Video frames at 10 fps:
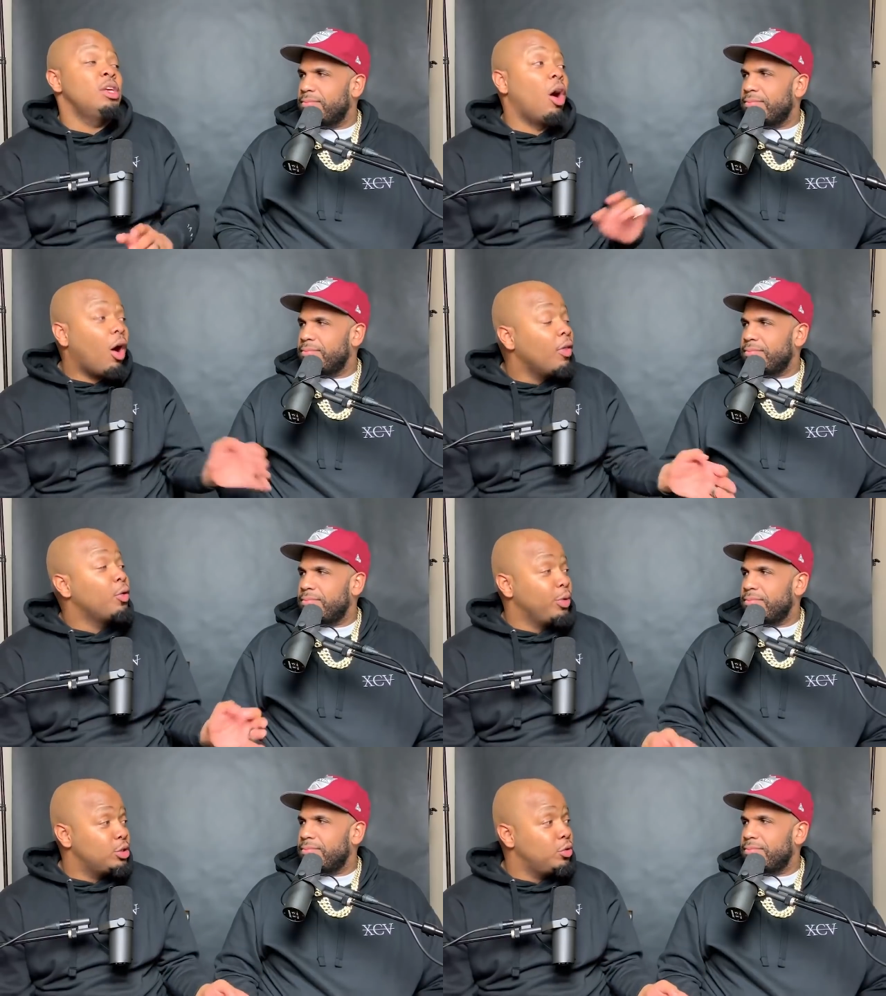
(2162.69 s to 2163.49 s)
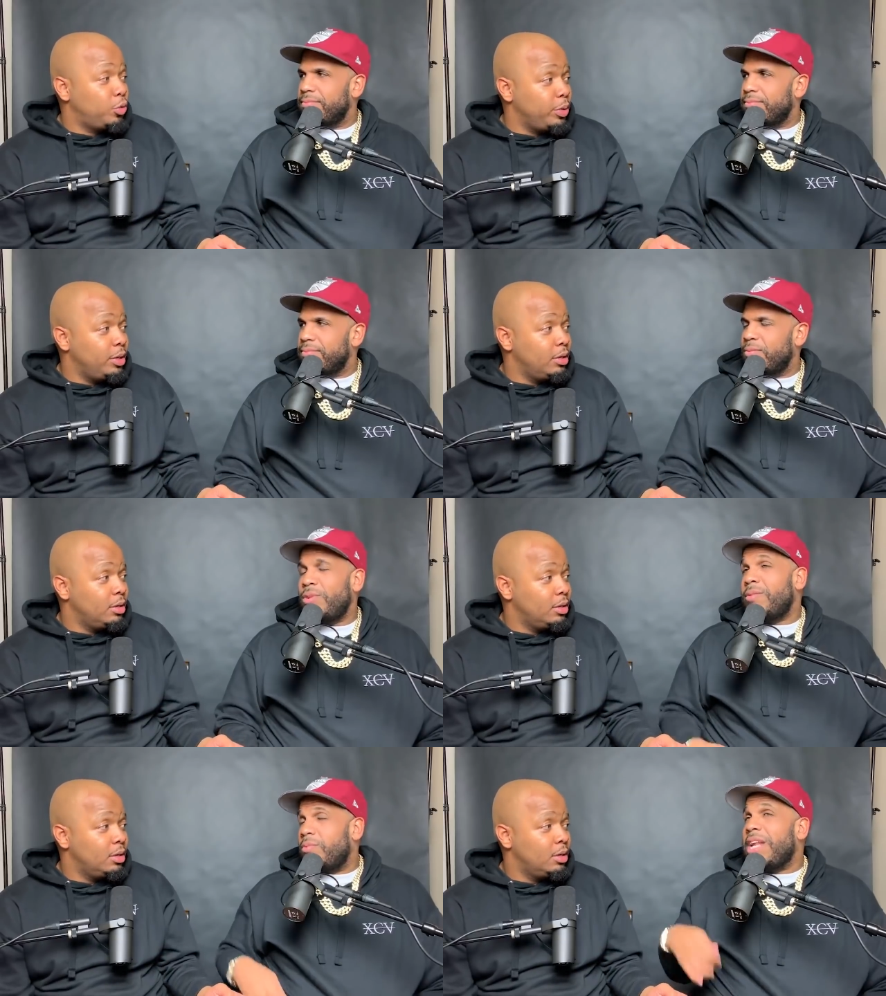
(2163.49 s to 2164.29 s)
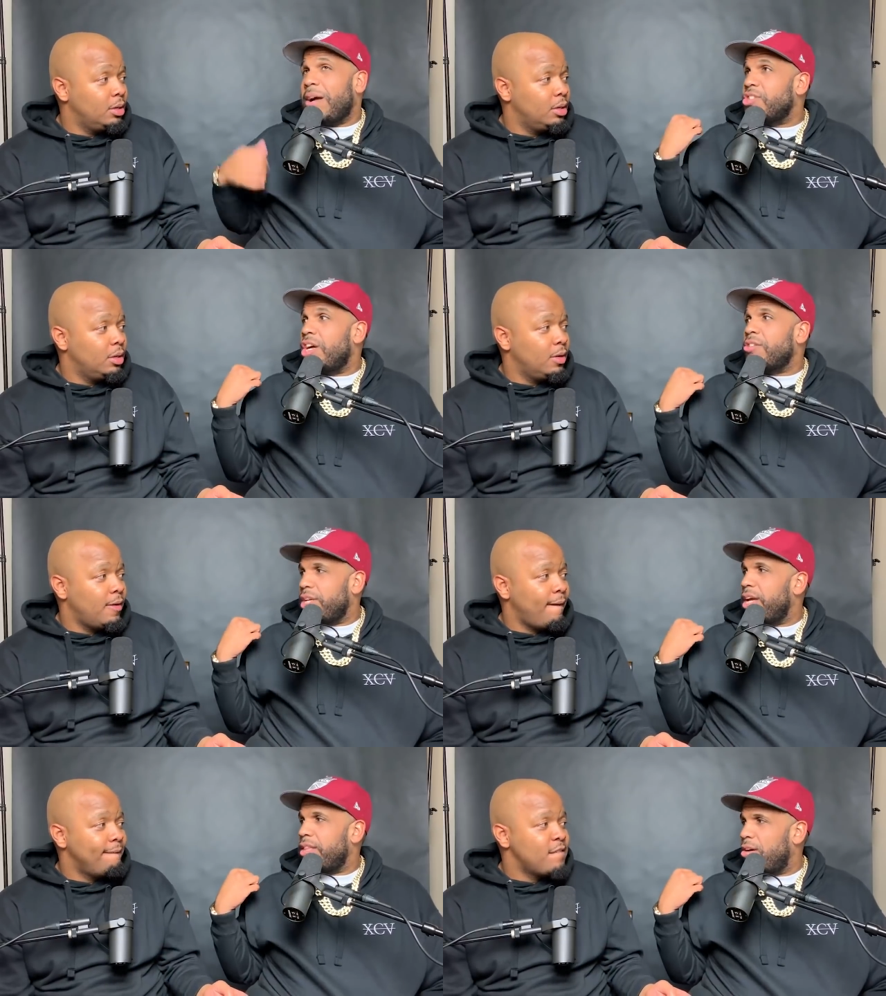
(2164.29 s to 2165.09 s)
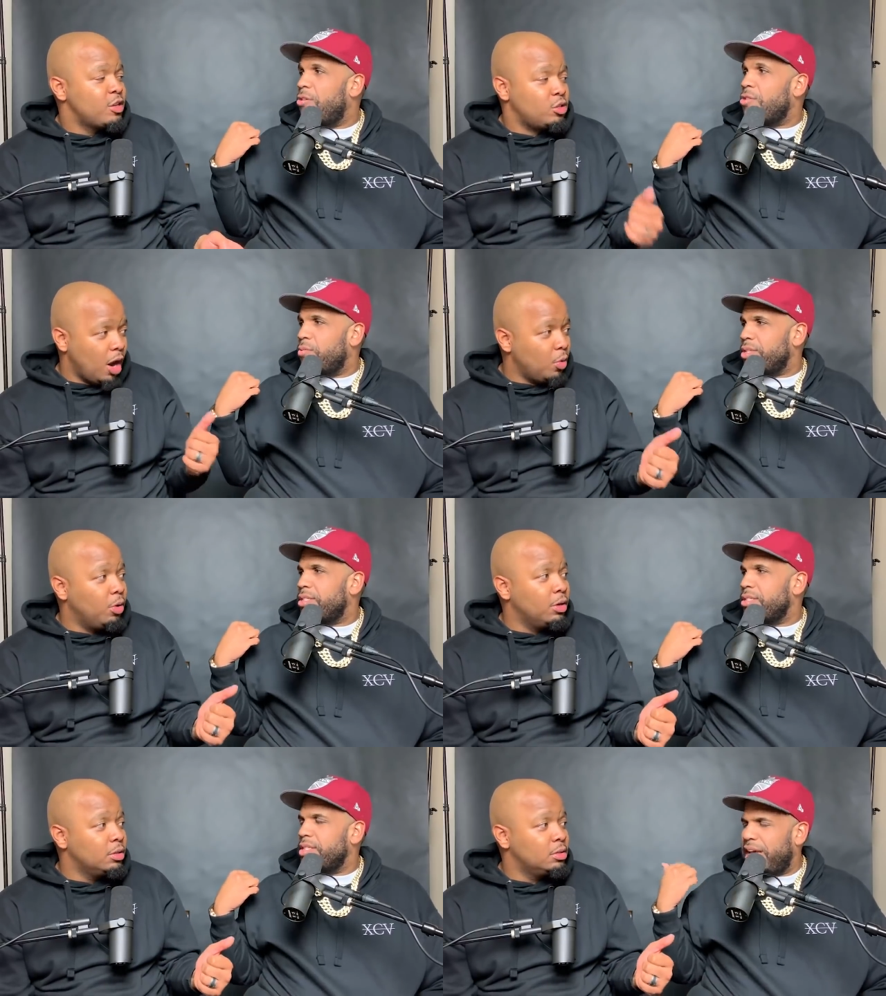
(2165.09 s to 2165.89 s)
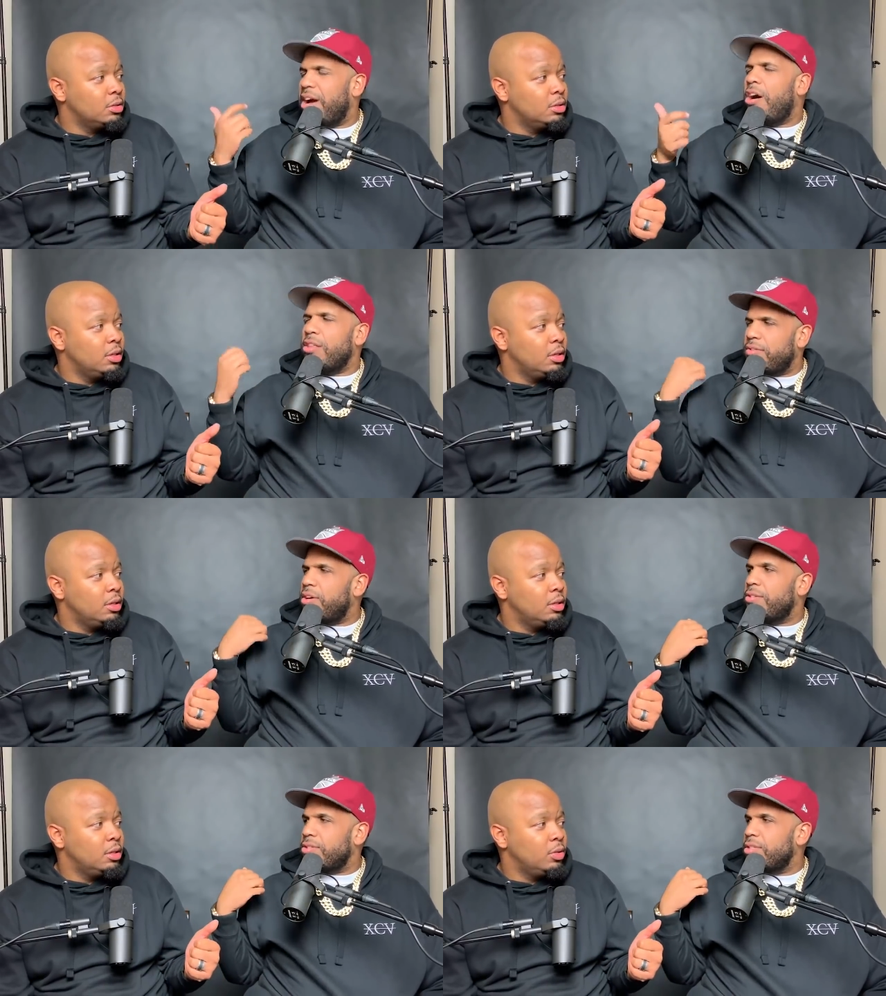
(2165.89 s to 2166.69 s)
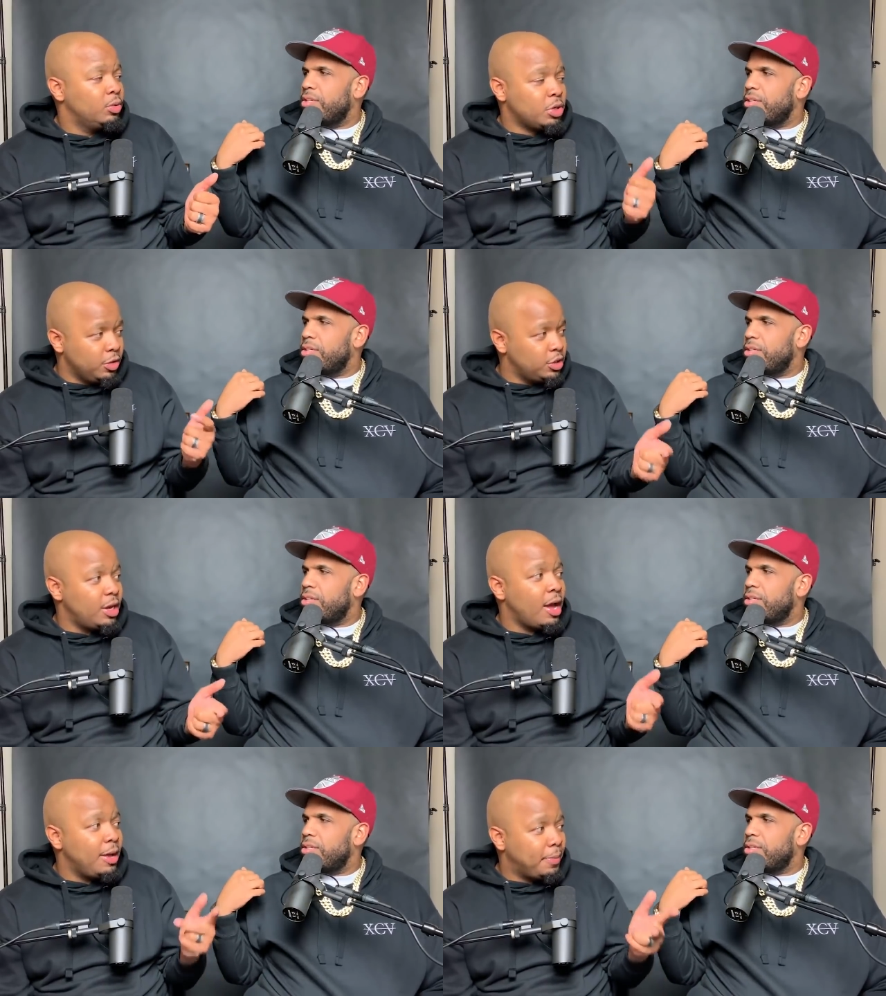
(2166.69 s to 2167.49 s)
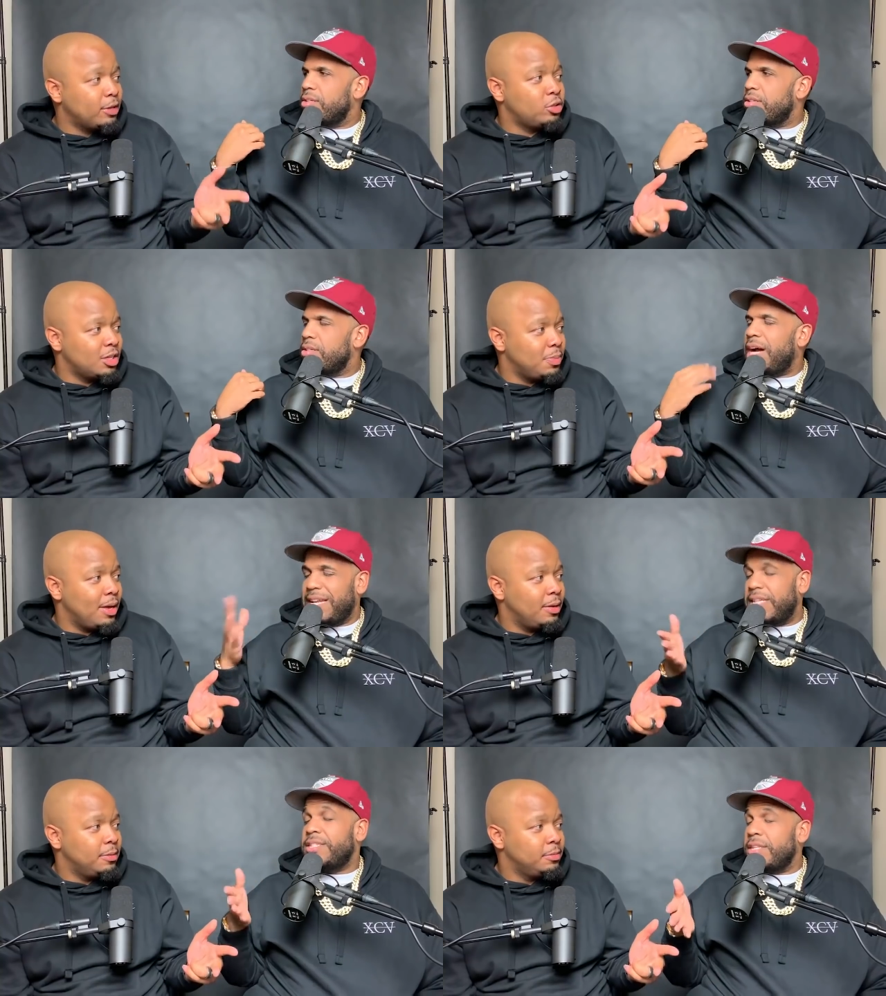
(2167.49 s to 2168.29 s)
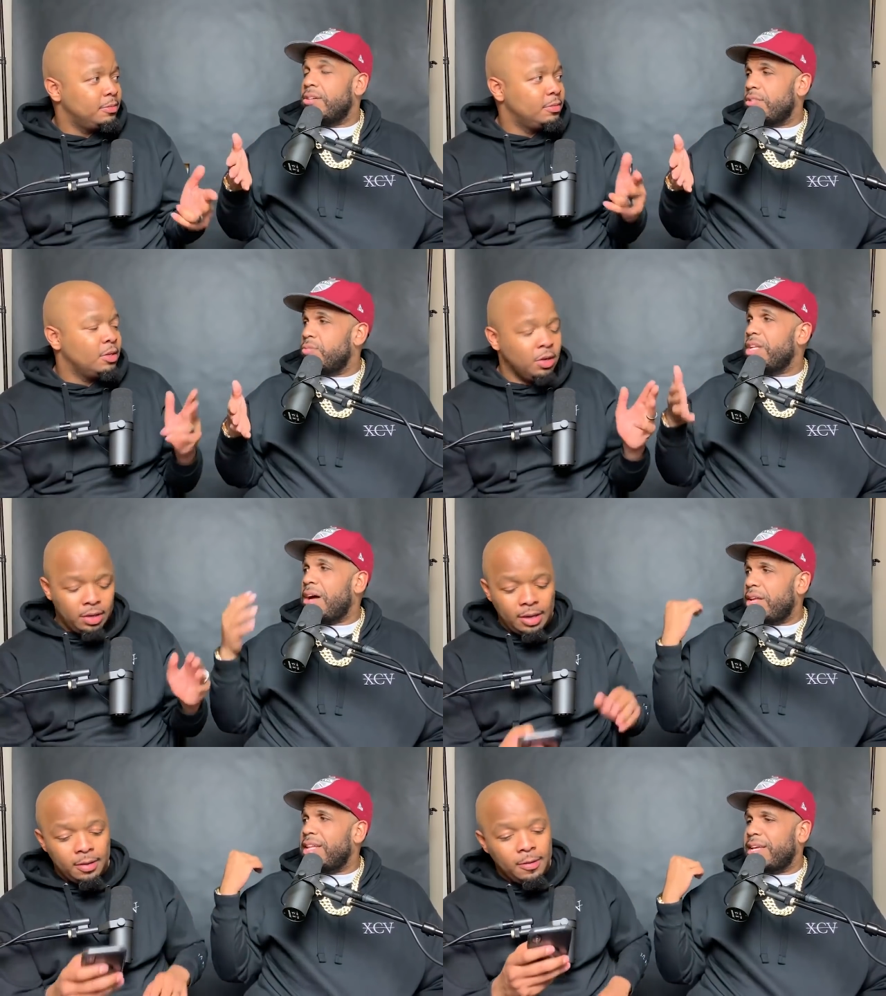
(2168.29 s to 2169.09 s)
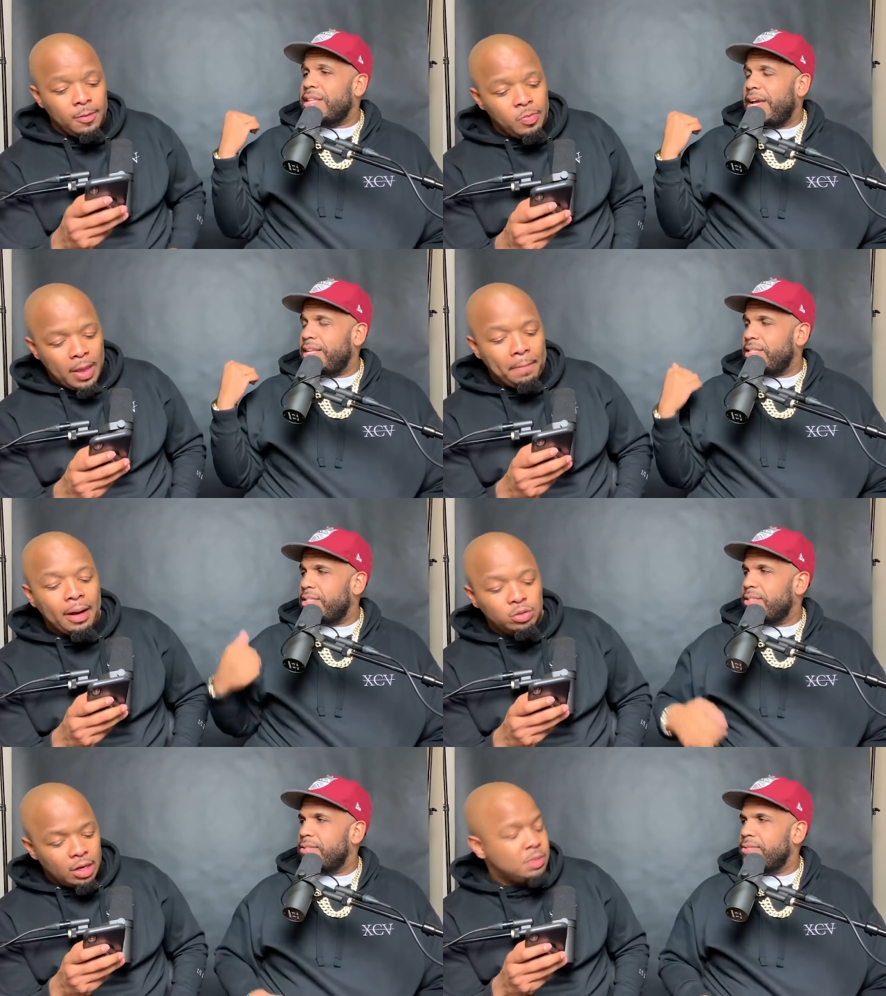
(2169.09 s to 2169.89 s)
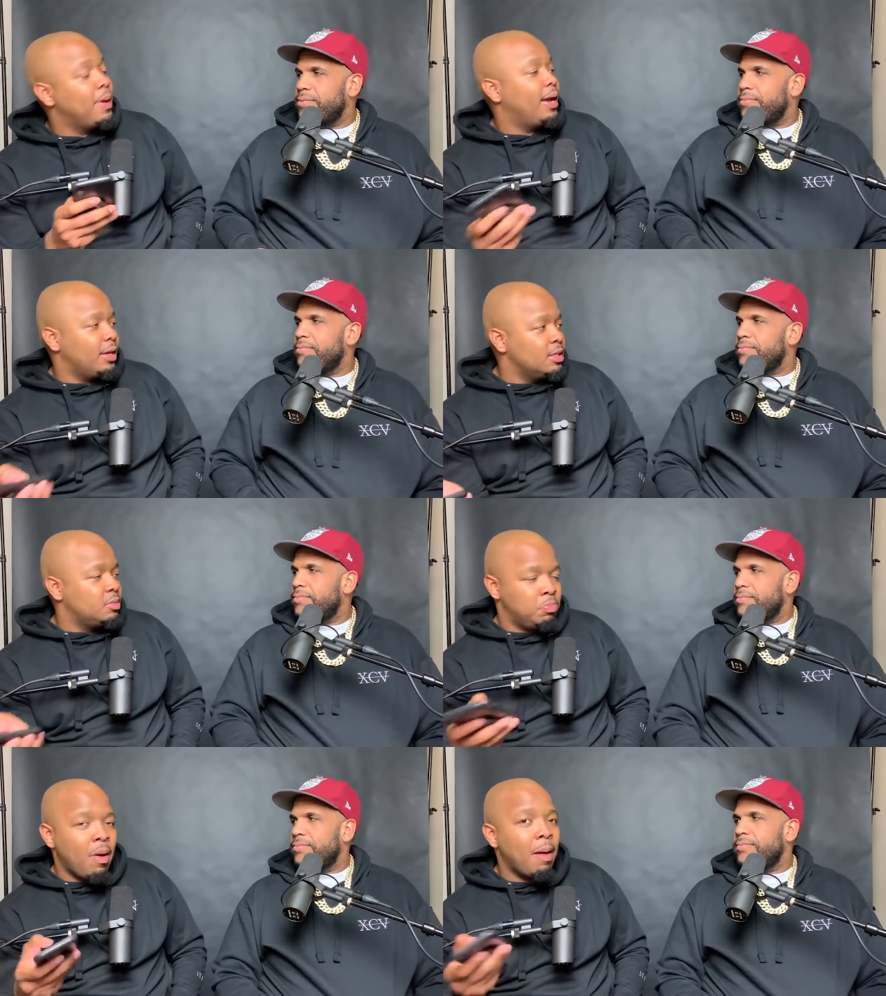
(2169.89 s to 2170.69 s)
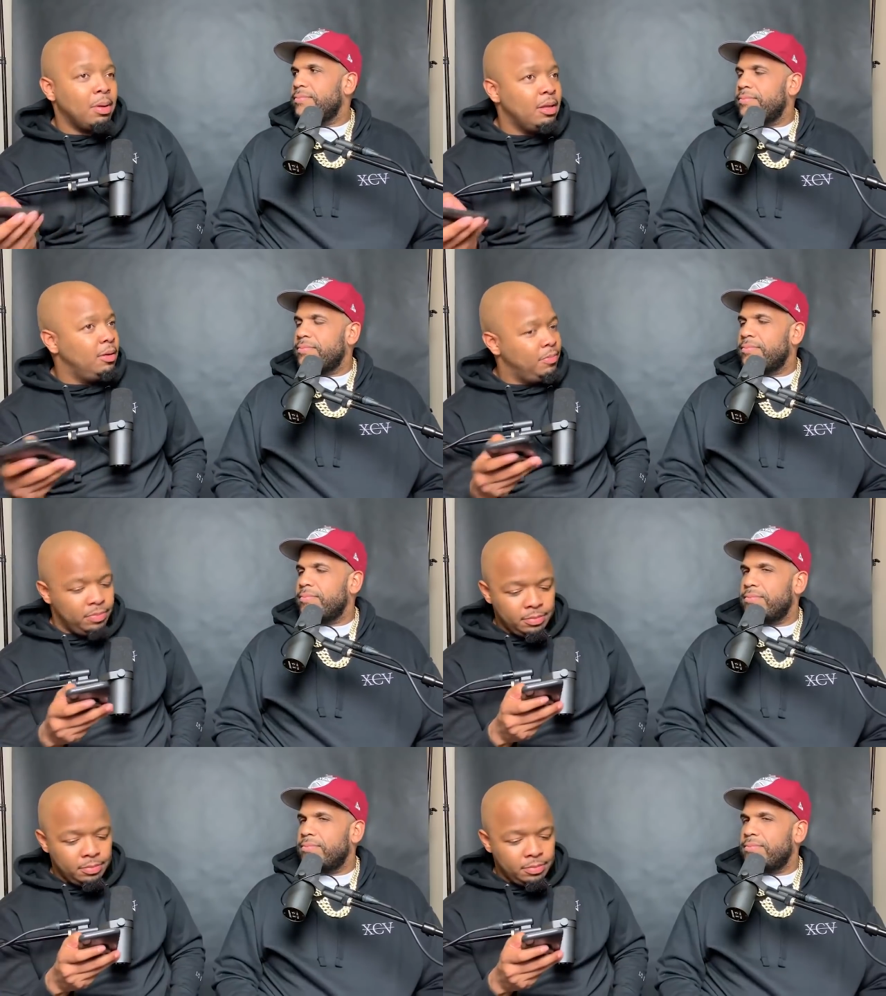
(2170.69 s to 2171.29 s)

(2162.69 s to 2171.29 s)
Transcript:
Speaker 1: see all the original three?
Speaker 2: When I was younger, yeah, the older Star ones. Wars, yeah, all of those.
Speaker 1: Return of Jedi, Empire Strikes. Back. I did see those when okay. not in like in the 80s. Empire Strikes Back is probably